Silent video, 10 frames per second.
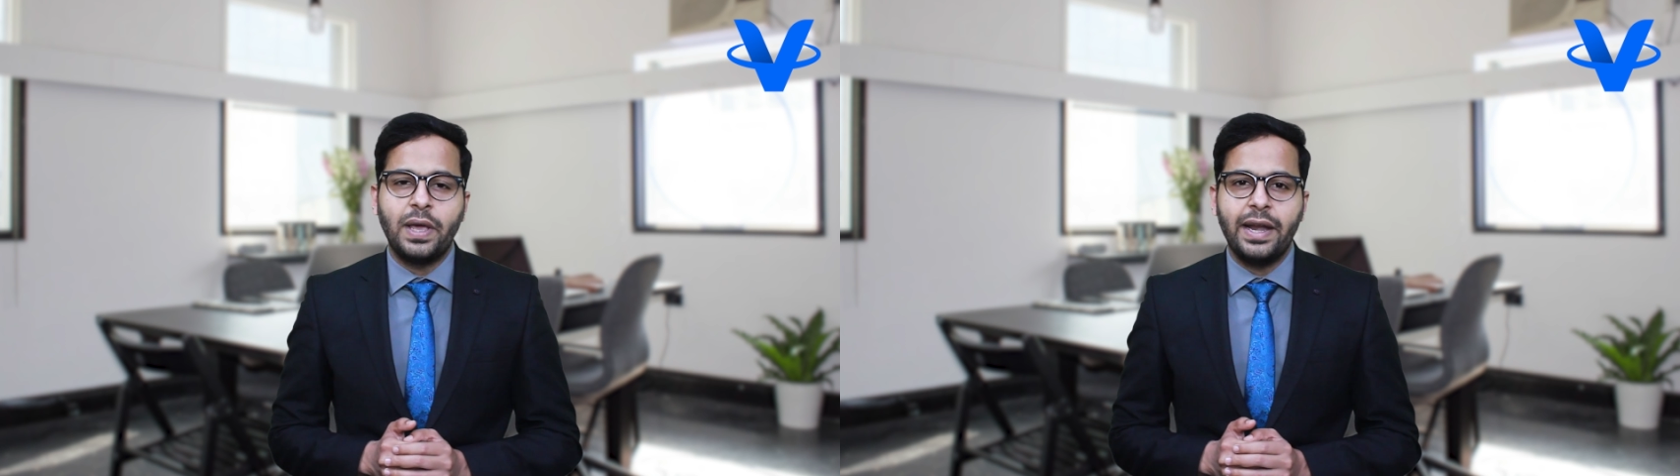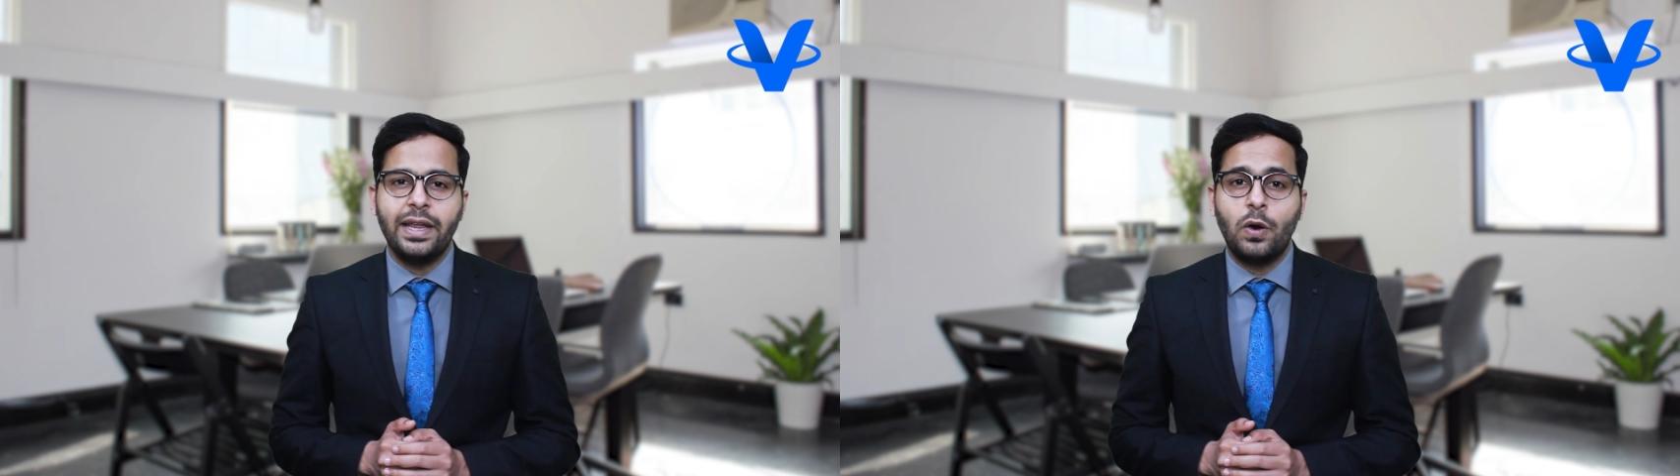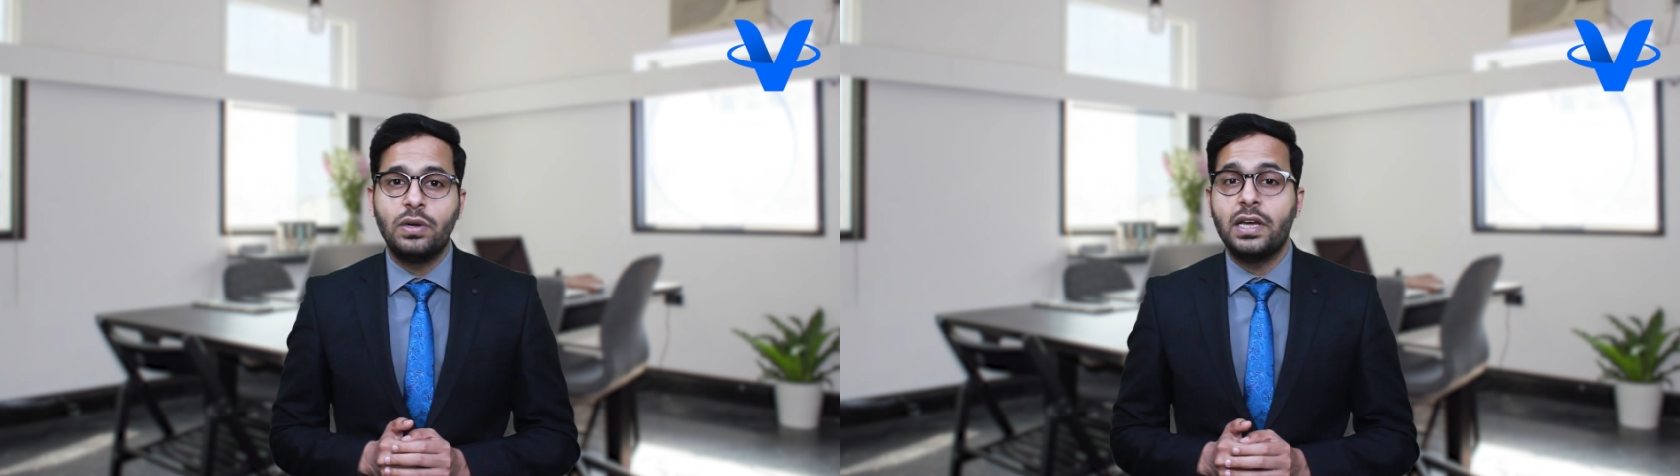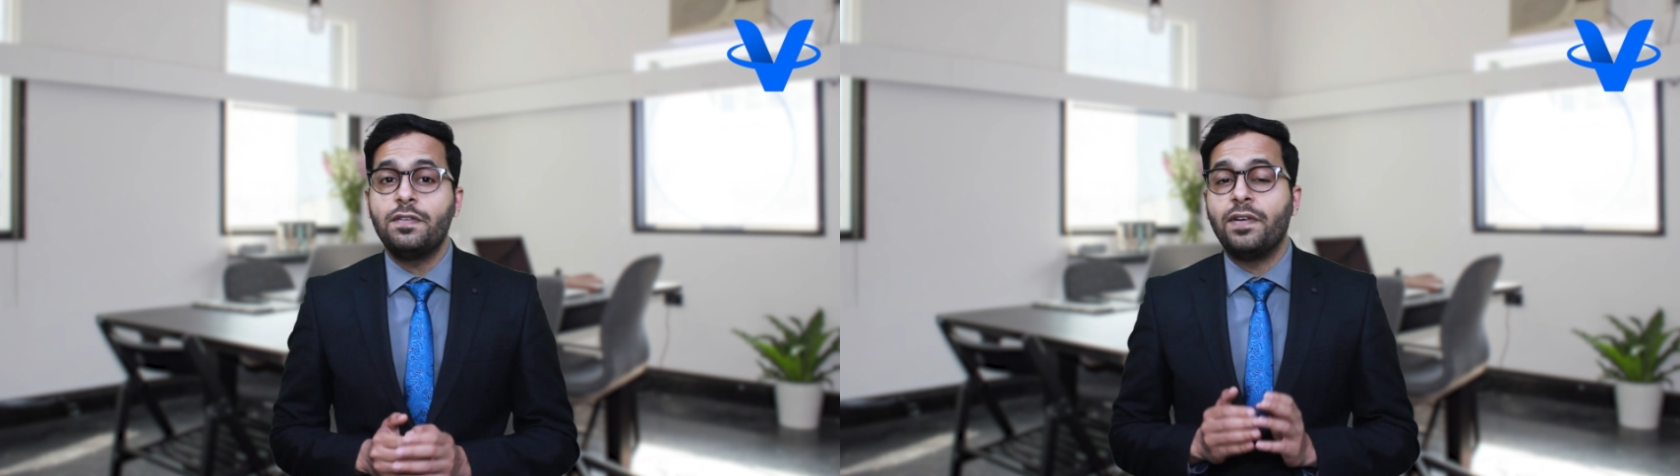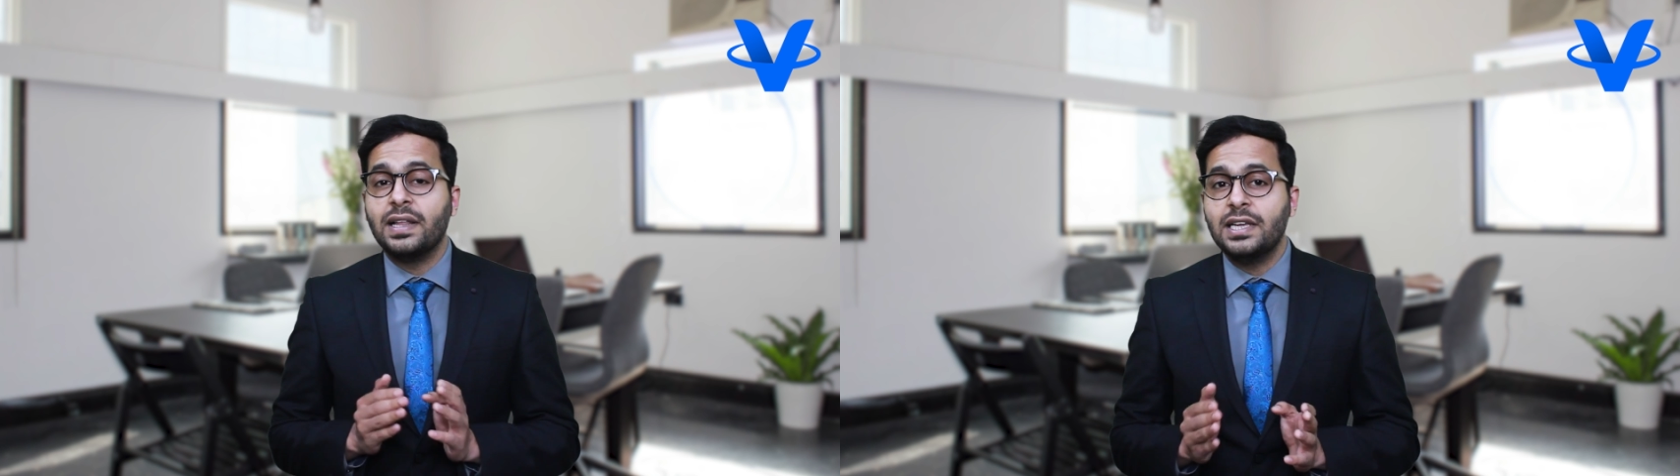carry out their
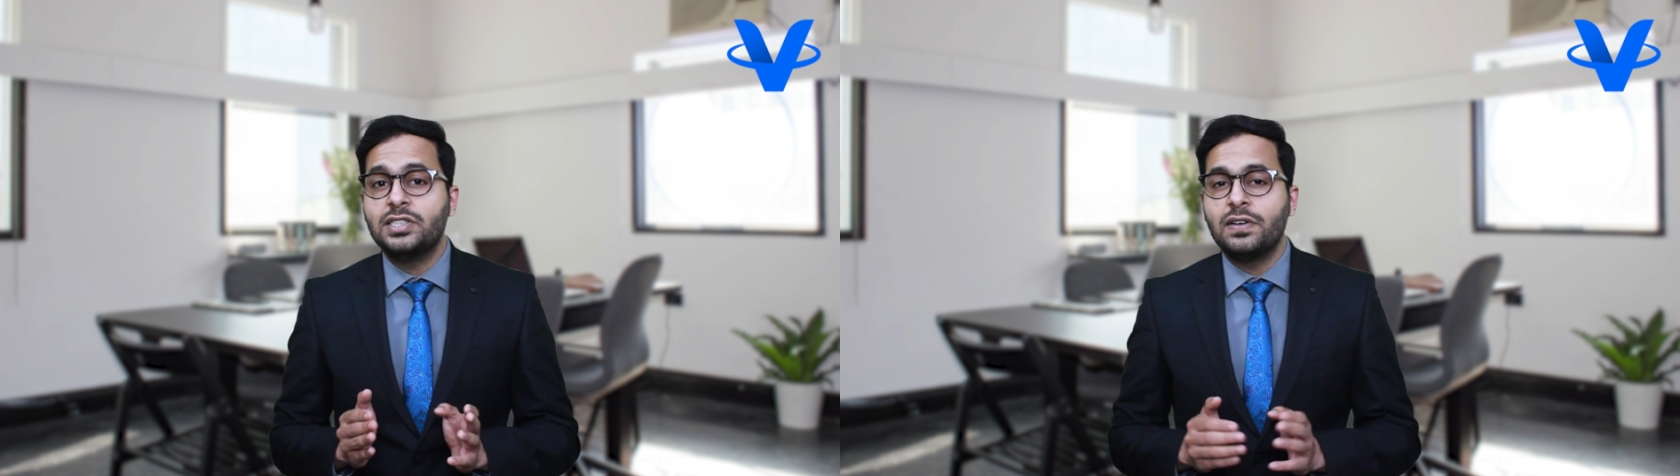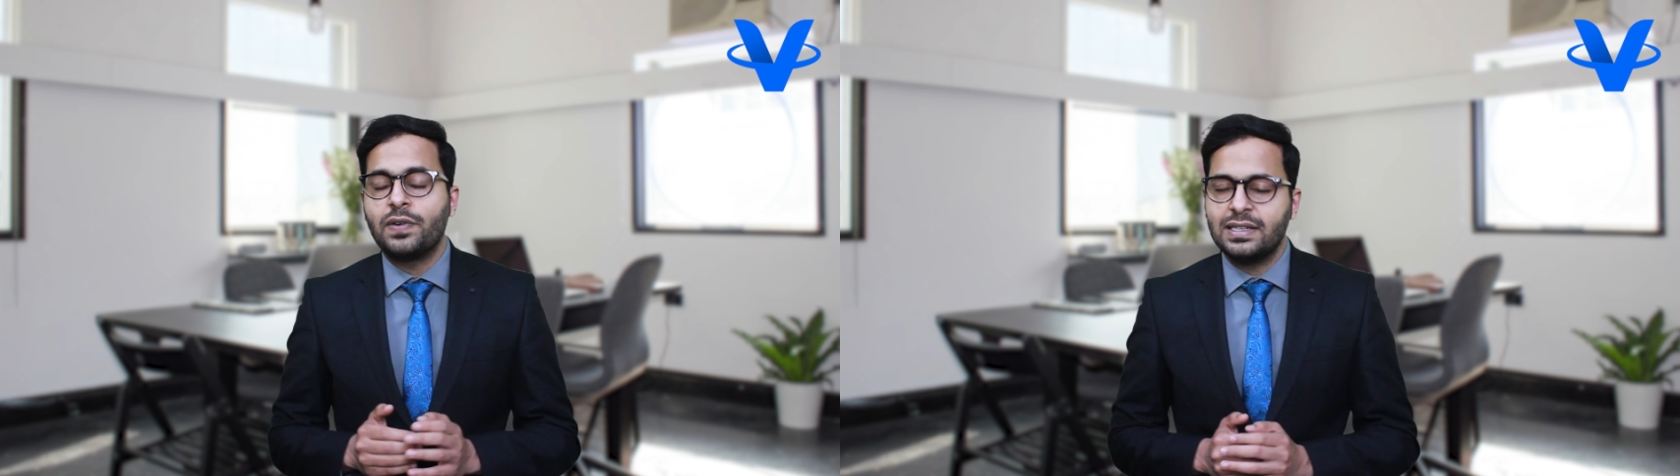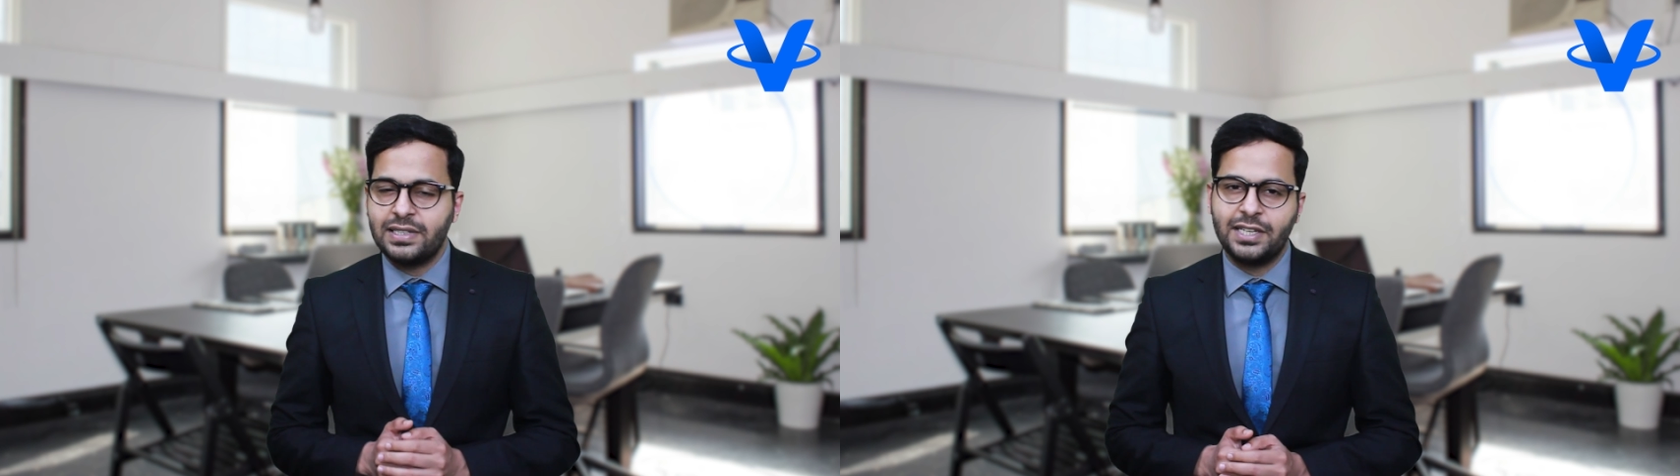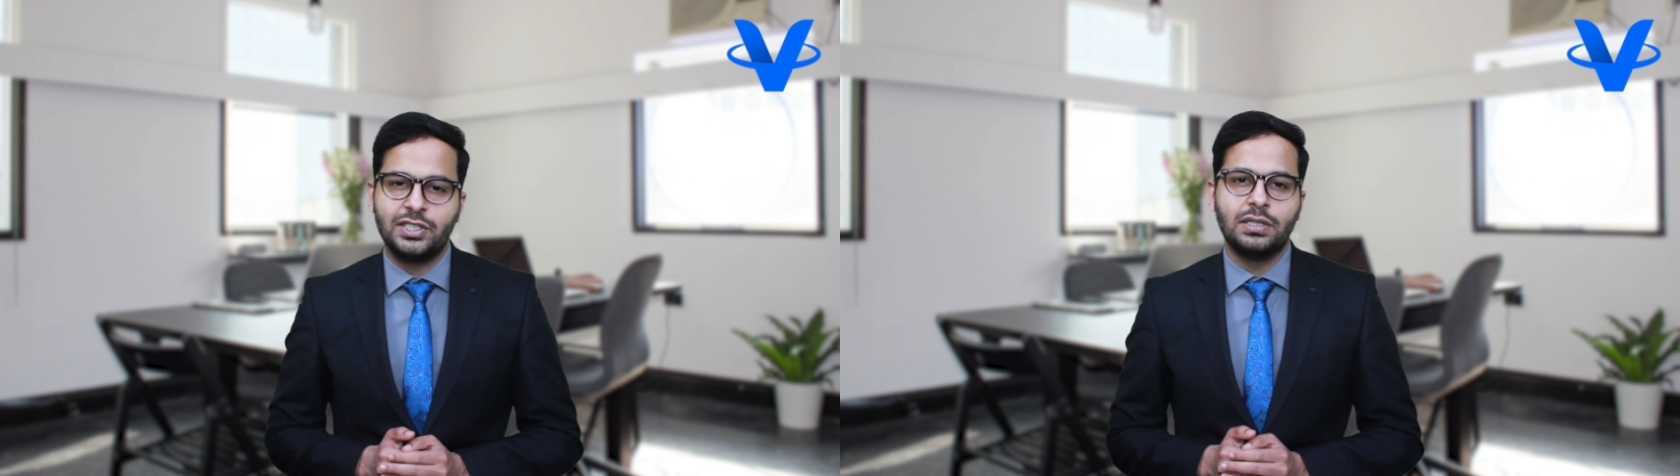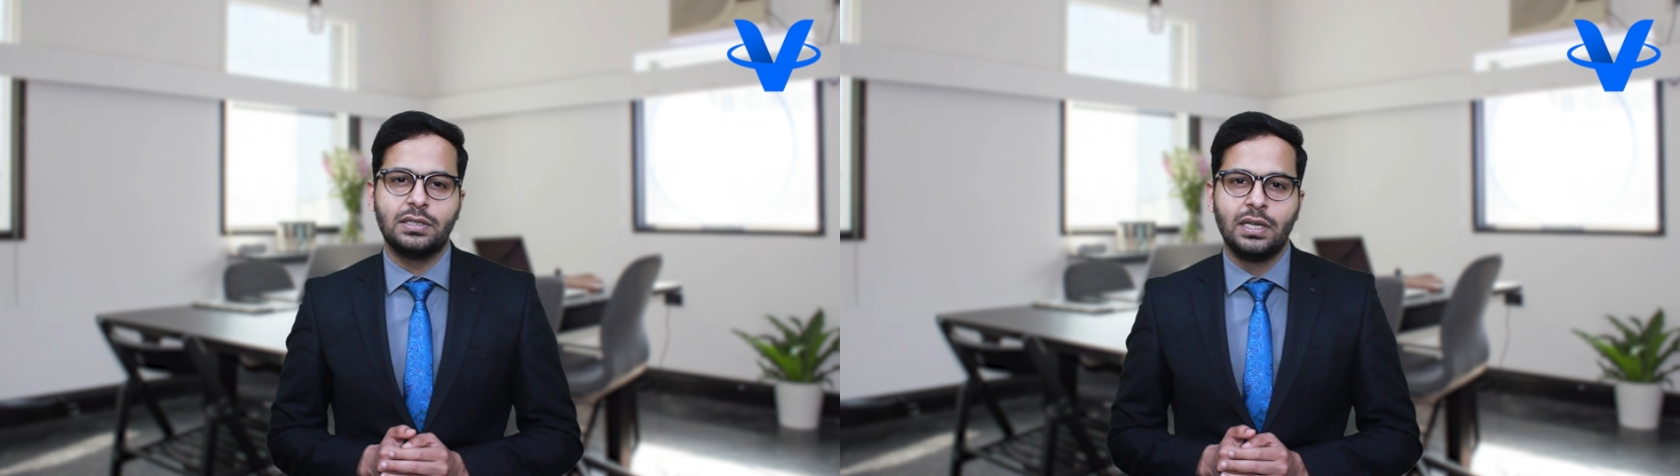financial
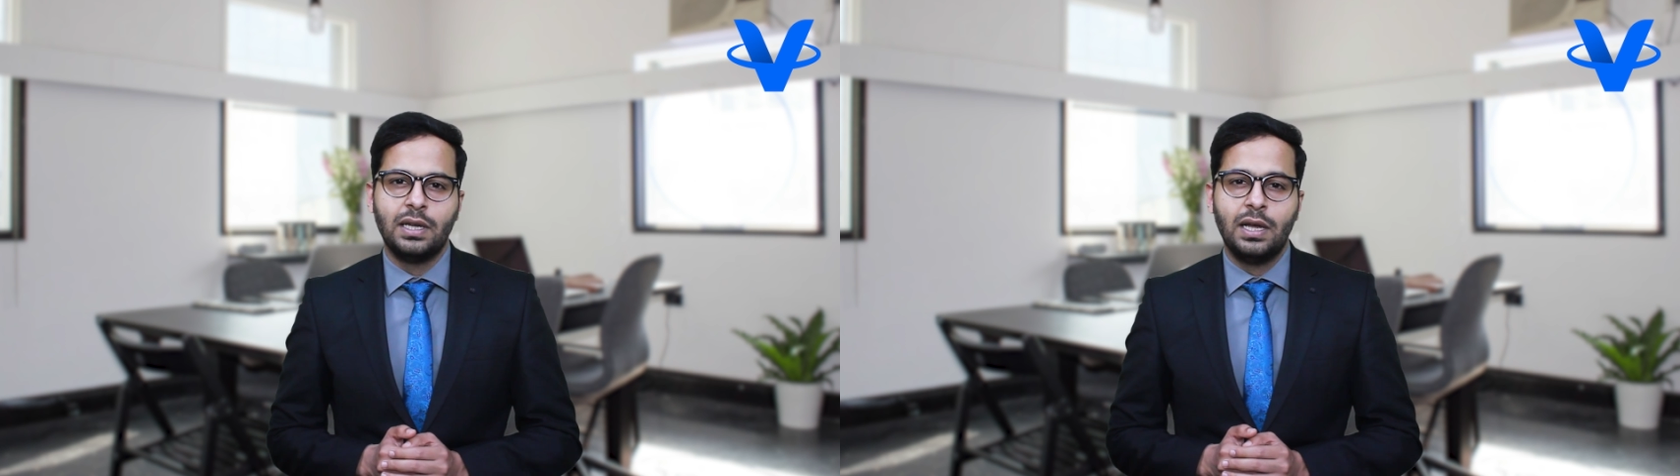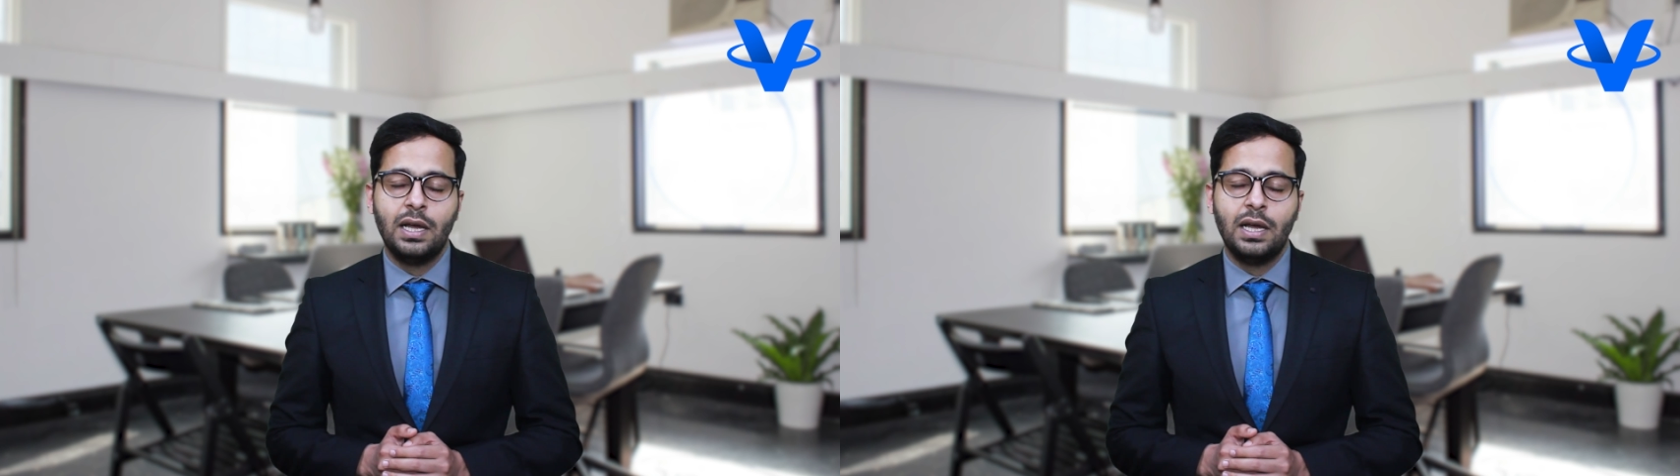transactions